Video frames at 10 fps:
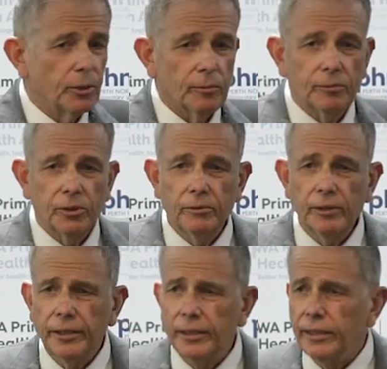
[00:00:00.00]
problems
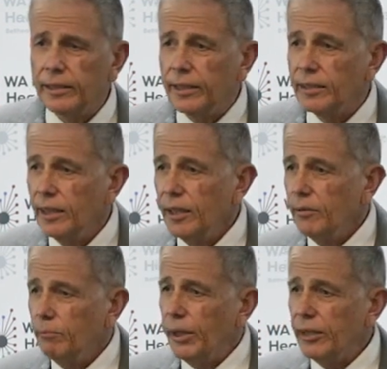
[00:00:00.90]
really get
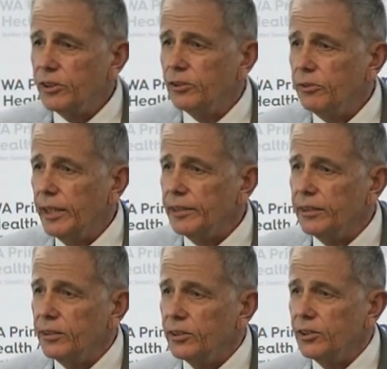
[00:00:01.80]
bounced around
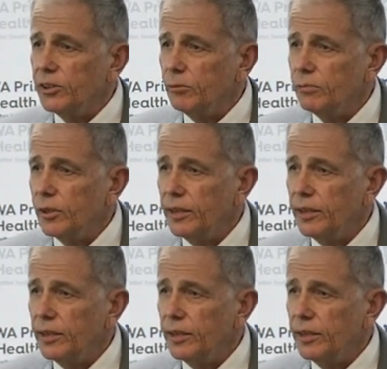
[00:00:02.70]
in the systems,